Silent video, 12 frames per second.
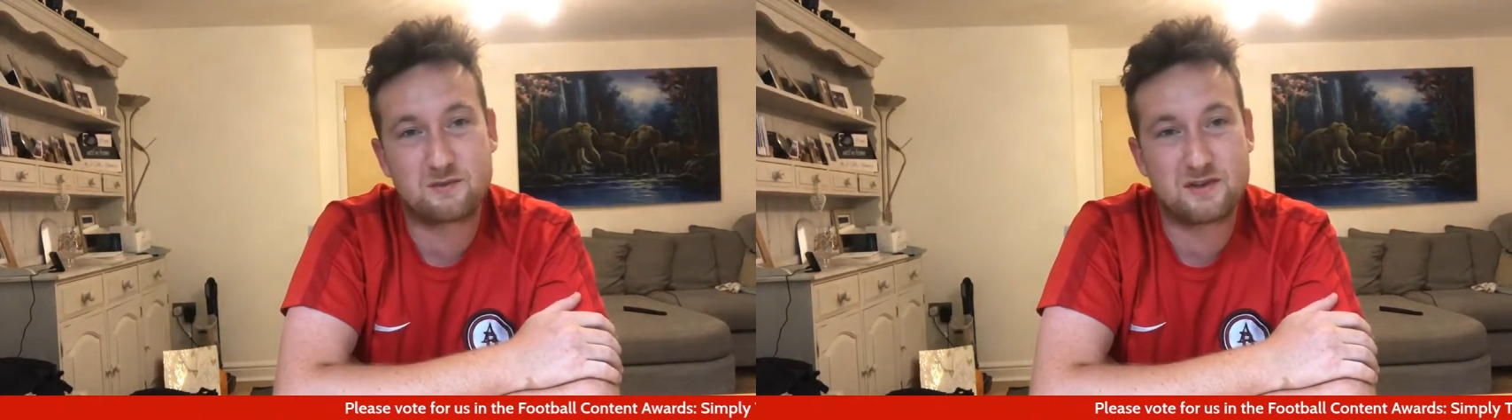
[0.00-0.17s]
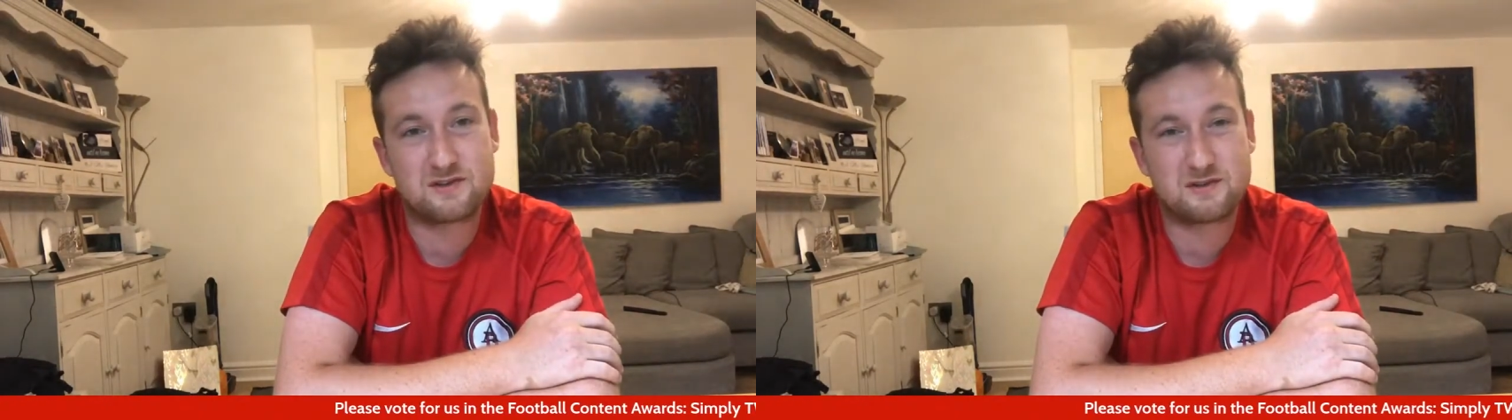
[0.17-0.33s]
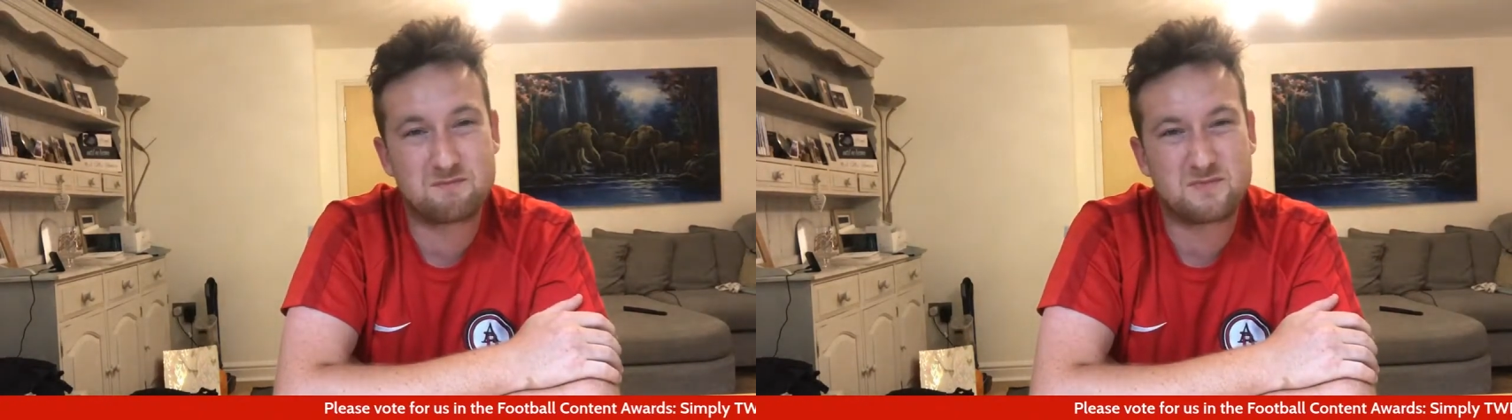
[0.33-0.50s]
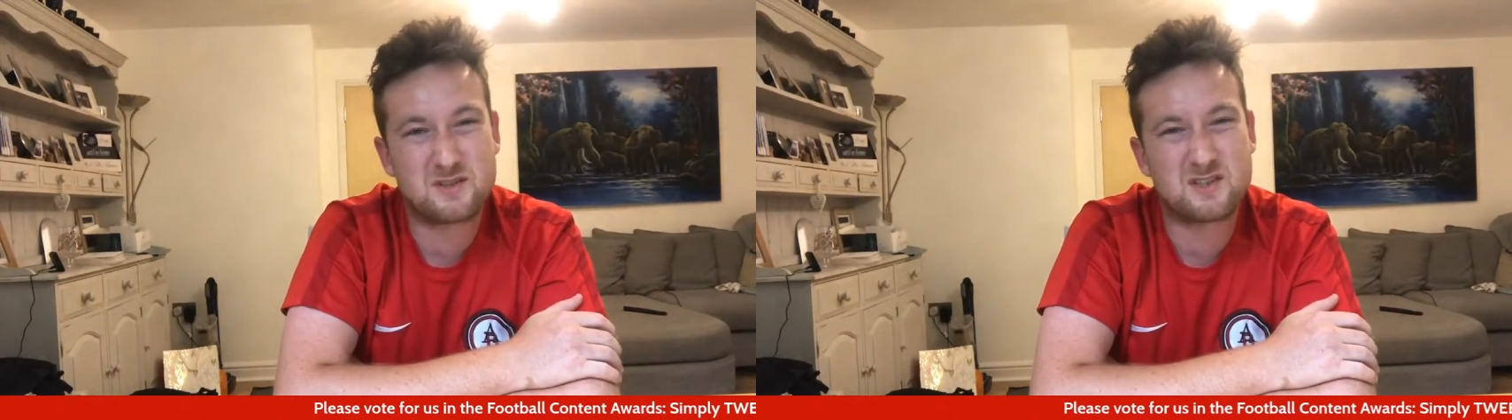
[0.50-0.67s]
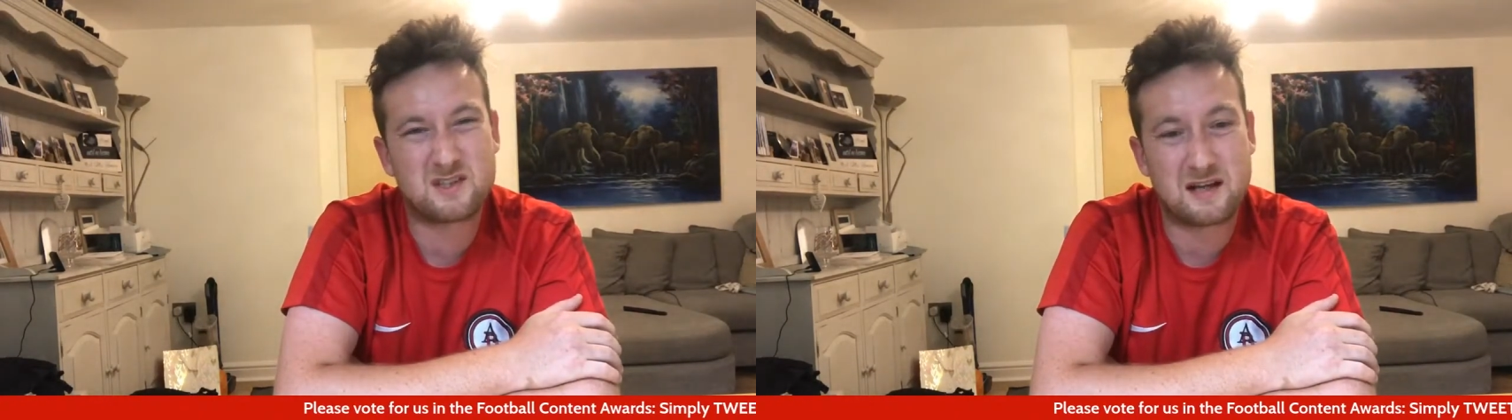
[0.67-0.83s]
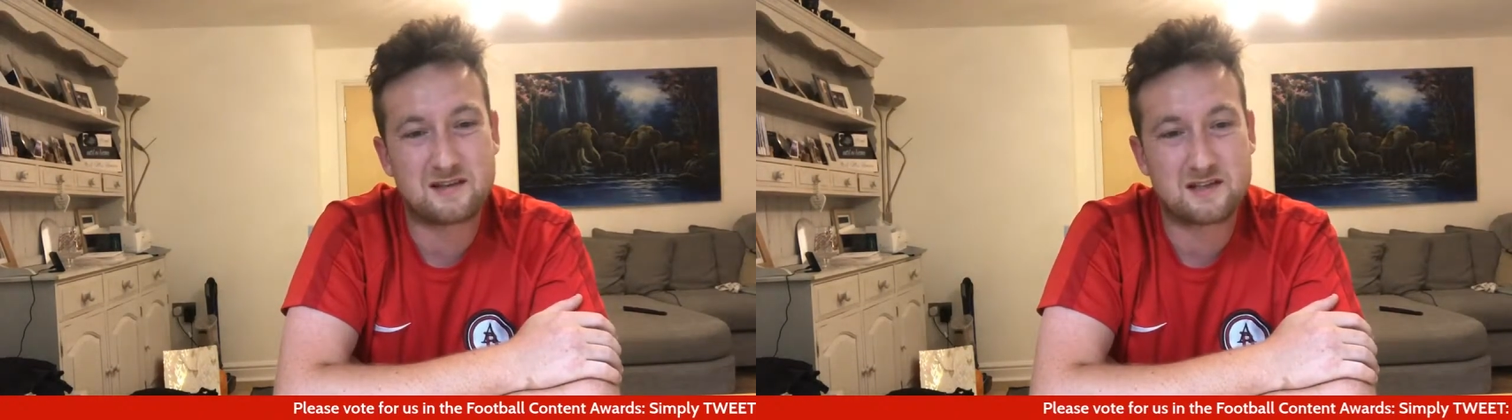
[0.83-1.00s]
which
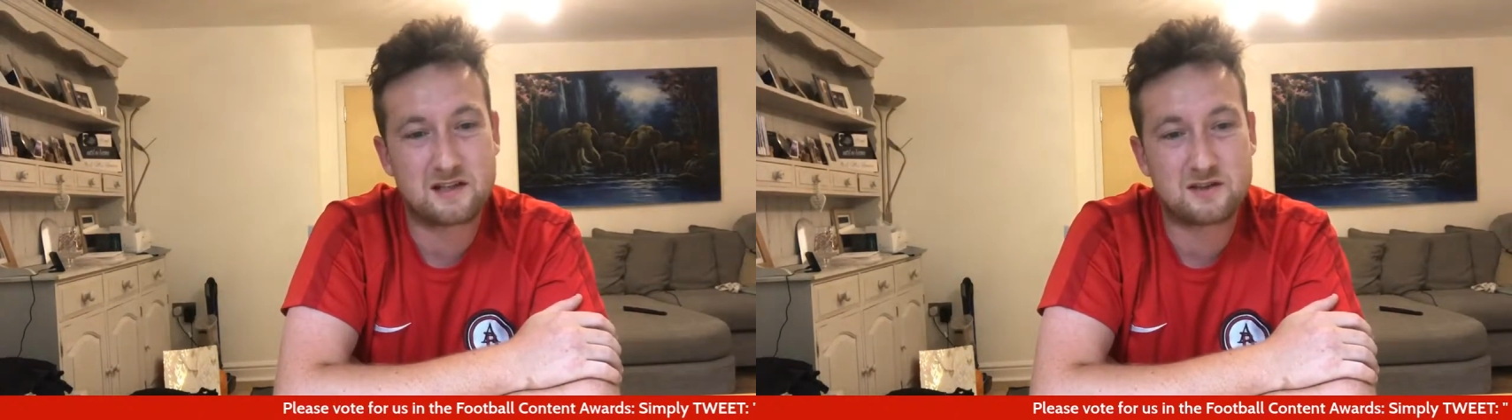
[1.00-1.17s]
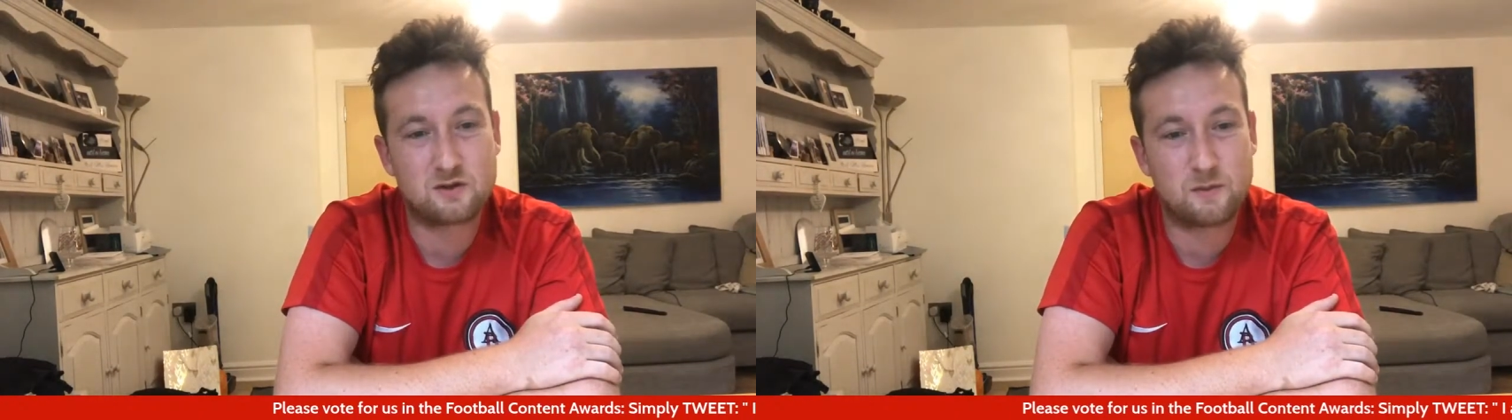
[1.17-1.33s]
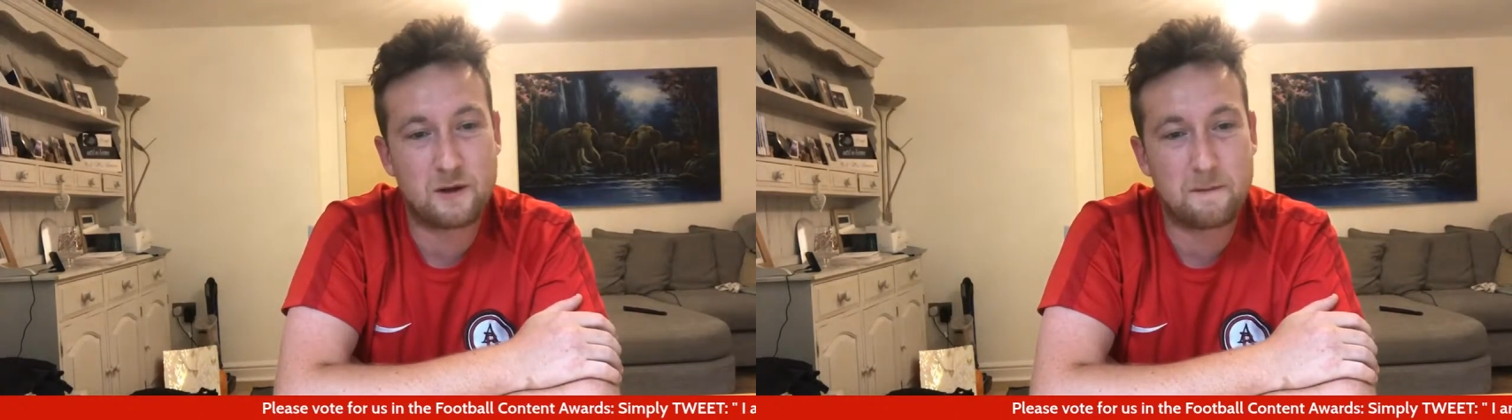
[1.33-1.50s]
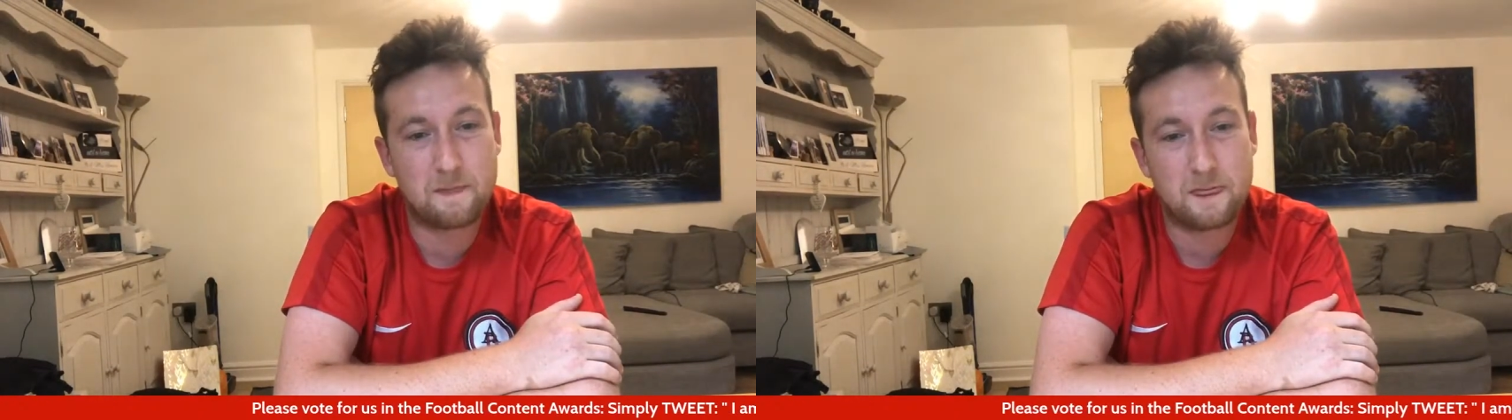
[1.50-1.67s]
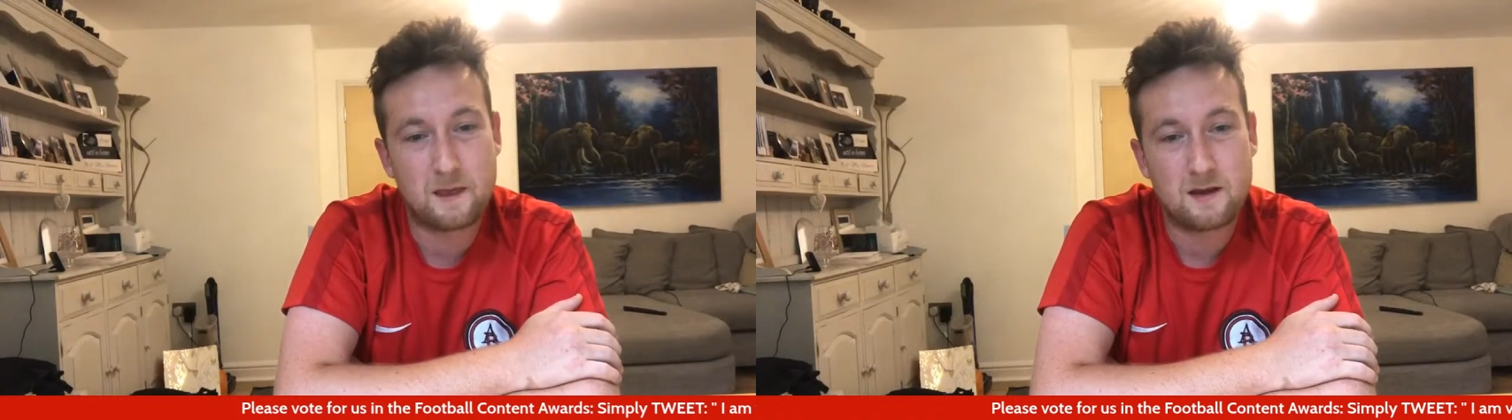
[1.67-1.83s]
stings a little bit.